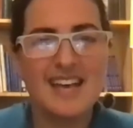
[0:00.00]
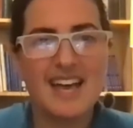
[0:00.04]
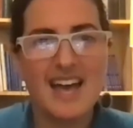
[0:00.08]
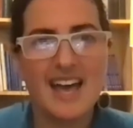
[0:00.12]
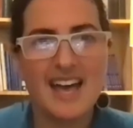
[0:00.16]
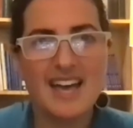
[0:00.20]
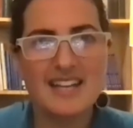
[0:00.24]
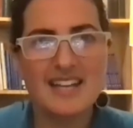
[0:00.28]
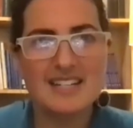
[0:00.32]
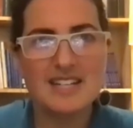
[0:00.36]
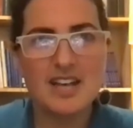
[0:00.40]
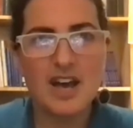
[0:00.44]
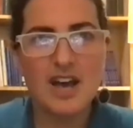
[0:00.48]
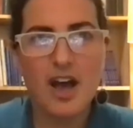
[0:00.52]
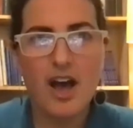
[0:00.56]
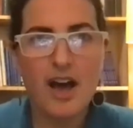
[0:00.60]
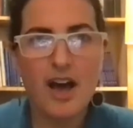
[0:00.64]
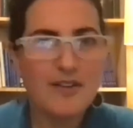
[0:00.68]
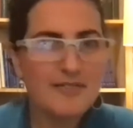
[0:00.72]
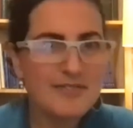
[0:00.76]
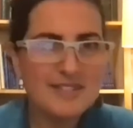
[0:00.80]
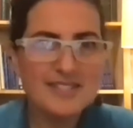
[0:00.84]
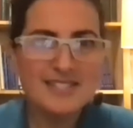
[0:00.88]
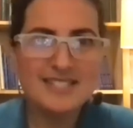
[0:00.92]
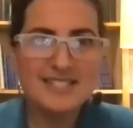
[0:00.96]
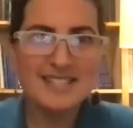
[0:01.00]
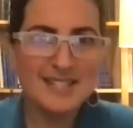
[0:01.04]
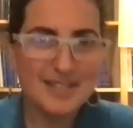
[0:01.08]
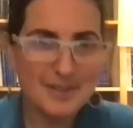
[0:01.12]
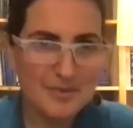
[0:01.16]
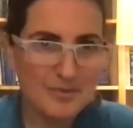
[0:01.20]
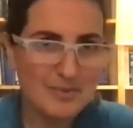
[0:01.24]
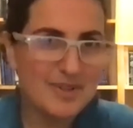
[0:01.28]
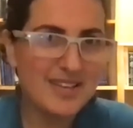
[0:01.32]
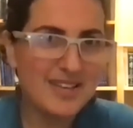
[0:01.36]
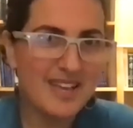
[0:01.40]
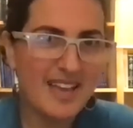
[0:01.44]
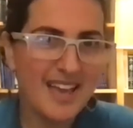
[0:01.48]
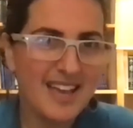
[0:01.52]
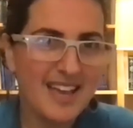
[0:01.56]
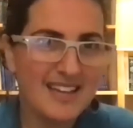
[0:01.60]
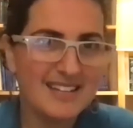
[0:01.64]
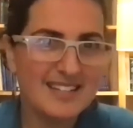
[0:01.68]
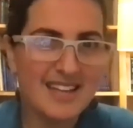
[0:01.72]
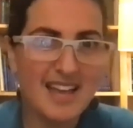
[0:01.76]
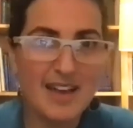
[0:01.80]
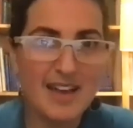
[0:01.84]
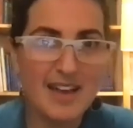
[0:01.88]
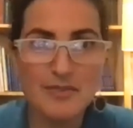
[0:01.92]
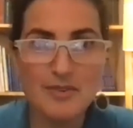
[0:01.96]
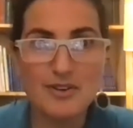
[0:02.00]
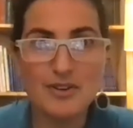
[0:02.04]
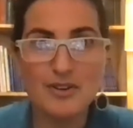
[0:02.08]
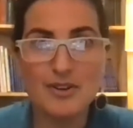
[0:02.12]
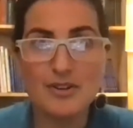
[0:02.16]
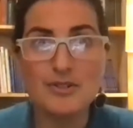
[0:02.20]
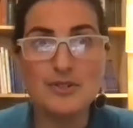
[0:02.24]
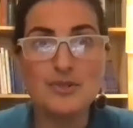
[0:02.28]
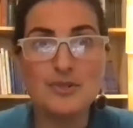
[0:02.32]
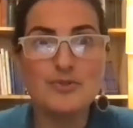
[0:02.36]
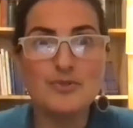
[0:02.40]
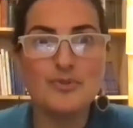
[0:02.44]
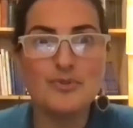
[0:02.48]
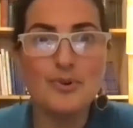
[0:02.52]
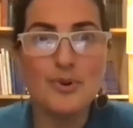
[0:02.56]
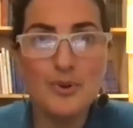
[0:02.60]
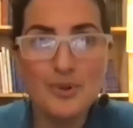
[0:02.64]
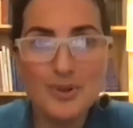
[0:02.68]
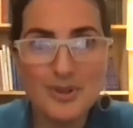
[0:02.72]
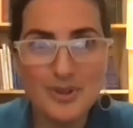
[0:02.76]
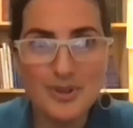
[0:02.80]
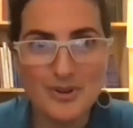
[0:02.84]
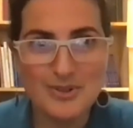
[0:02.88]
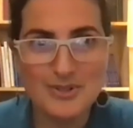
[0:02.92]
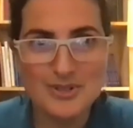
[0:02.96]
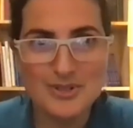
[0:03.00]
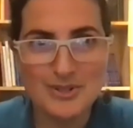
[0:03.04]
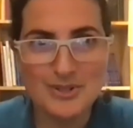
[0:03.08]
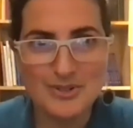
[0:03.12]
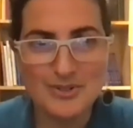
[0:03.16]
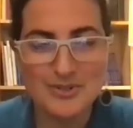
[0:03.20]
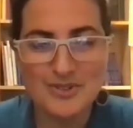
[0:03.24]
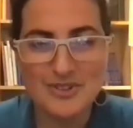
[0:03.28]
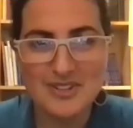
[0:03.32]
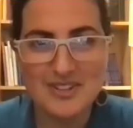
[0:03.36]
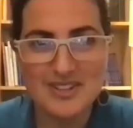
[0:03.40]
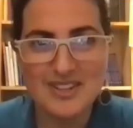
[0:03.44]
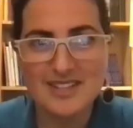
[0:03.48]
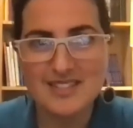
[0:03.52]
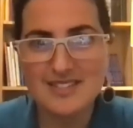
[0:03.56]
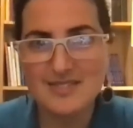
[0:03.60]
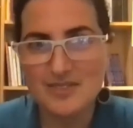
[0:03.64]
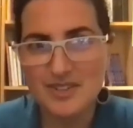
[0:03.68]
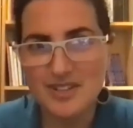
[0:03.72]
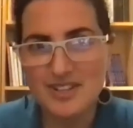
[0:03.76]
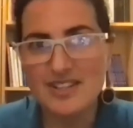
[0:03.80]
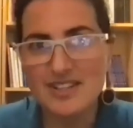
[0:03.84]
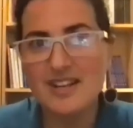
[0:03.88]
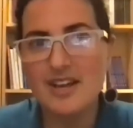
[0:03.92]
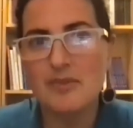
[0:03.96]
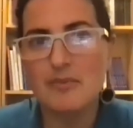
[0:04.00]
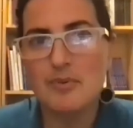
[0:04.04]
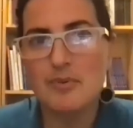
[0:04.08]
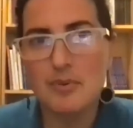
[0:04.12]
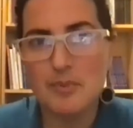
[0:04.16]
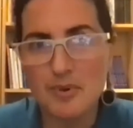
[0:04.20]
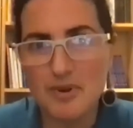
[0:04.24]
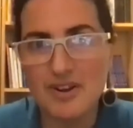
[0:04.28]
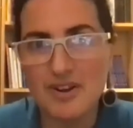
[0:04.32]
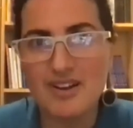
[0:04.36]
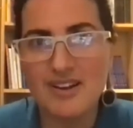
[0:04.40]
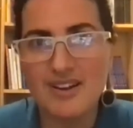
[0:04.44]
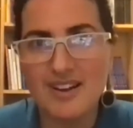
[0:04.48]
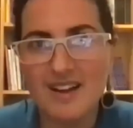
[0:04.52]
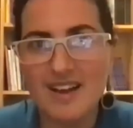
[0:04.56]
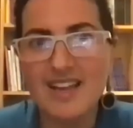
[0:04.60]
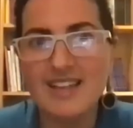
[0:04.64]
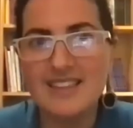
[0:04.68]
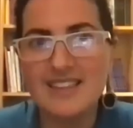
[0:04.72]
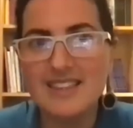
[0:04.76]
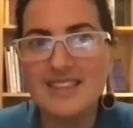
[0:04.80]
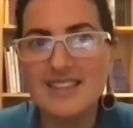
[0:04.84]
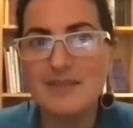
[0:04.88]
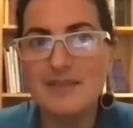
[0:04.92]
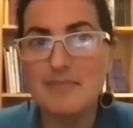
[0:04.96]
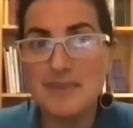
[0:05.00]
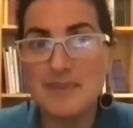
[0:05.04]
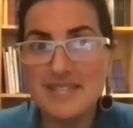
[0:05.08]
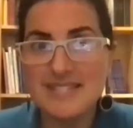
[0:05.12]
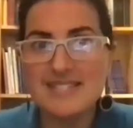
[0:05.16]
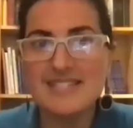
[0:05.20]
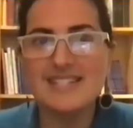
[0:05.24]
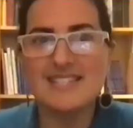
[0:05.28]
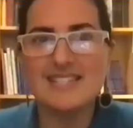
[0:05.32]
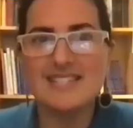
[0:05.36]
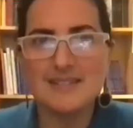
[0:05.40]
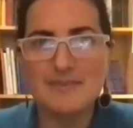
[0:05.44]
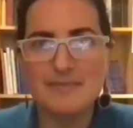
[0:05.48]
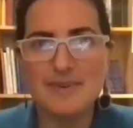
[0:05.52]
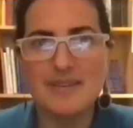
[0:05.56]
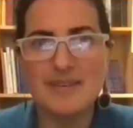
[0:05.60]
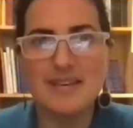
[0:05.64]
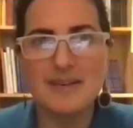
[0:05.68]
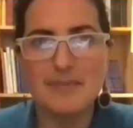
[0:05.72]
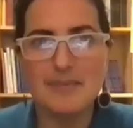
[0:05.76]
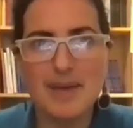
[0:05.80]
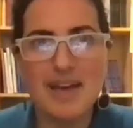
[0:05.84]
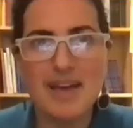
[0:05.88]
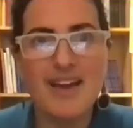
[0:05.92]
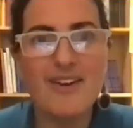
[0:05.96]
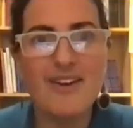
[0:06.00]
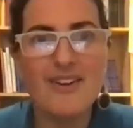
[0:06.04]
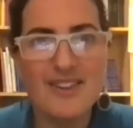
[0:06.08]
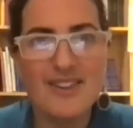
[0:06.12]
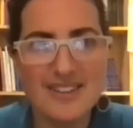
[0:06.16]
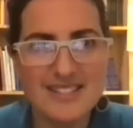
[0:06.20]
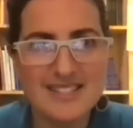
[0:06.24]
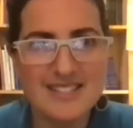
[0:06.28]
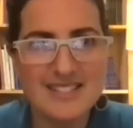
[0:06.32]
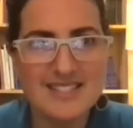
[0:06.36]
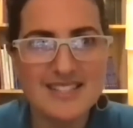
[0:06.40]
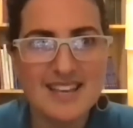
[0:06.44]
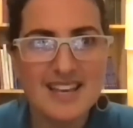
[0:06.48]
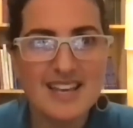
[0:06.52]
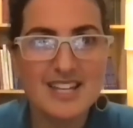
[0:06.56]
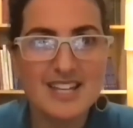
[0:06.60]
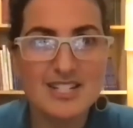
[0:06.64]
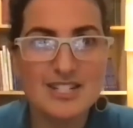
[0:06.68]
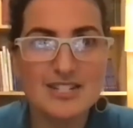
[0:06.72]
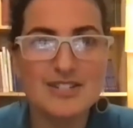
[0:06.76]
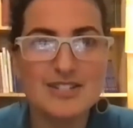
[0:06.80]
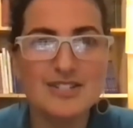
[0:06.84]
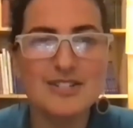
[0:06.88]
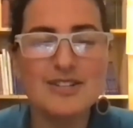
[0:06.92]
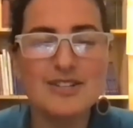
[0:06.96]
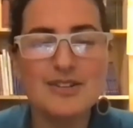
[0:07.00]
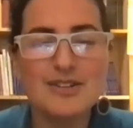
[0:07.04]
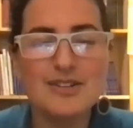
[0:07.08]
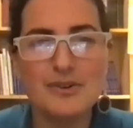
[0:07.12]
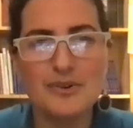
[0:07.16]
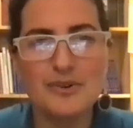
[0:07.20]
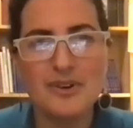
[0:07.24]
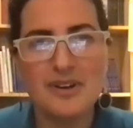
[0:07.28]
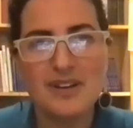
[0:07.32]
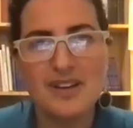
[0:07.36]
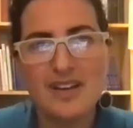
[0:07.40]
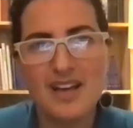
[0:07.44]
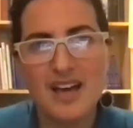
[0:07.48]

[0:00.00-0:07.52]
And obviously we can't ever control our children. That's really not what we're in the business of being parents to do.